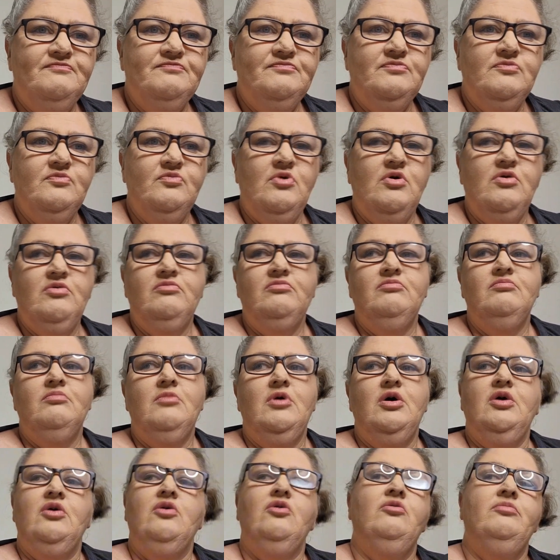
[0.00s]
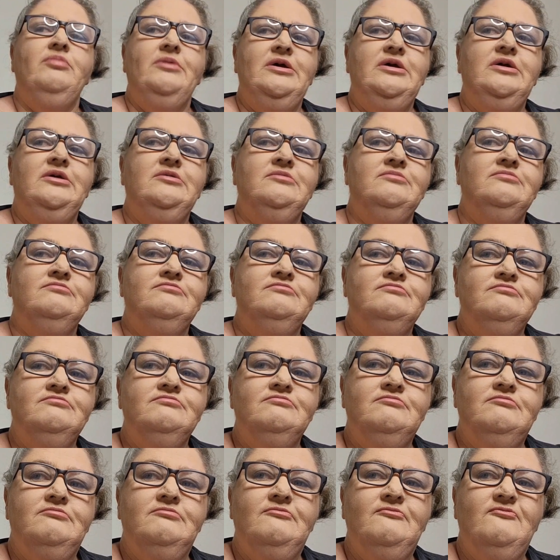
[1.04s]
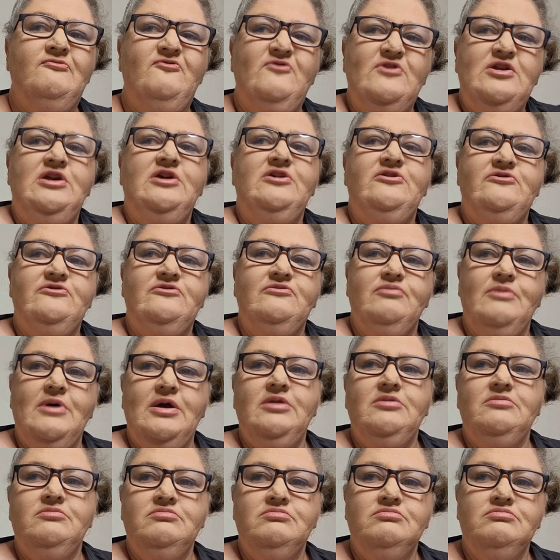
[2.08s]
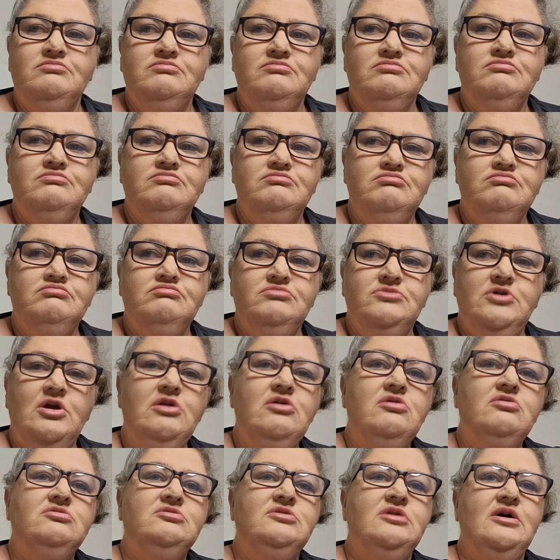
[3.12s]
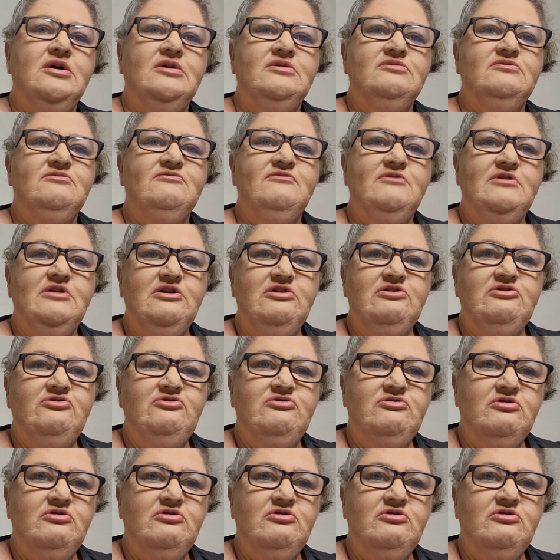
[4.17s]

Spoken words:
well, my hobby finished when the lockdowns finished.